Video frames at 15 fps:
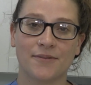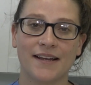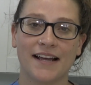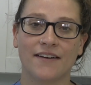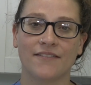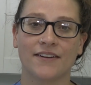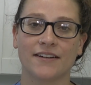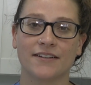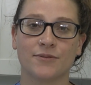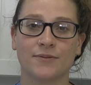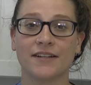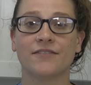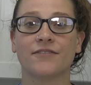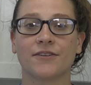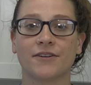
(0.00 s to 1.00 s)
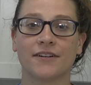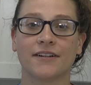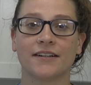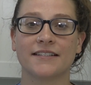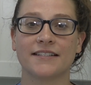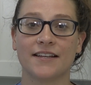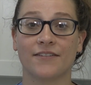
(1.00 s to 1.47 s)
we have a
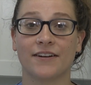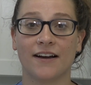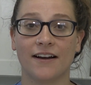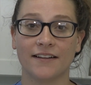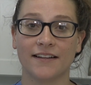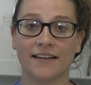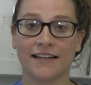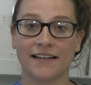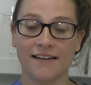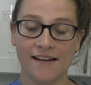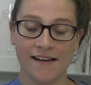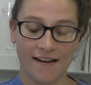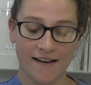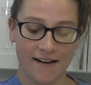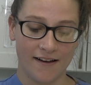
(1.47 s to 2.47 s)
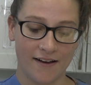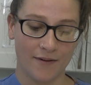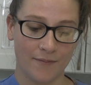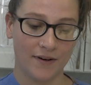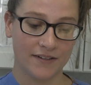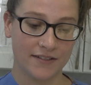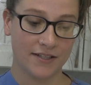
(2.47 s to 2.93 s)
twenty-four seven hotline.
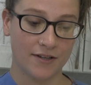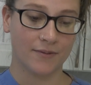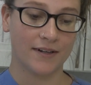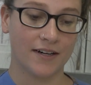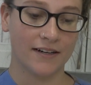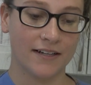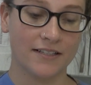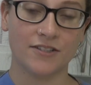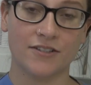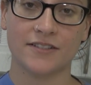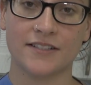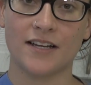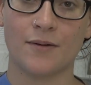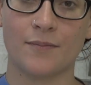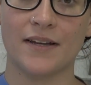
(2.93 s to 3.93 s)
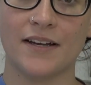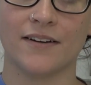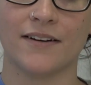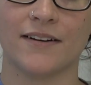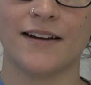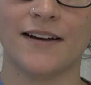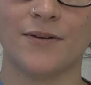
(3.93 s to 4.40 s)
Um, so when our interns come
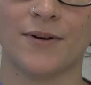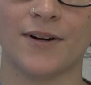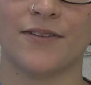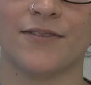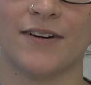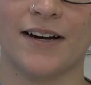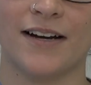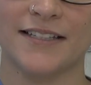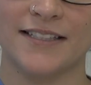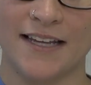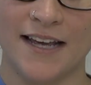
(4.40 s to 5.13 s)
here and work for us,